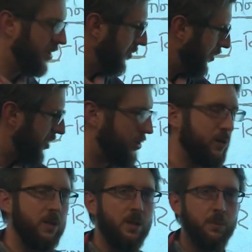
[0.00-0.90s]
We
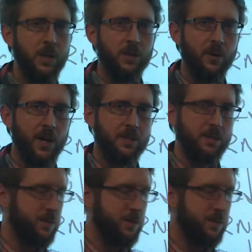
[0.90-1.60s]
string the amino acids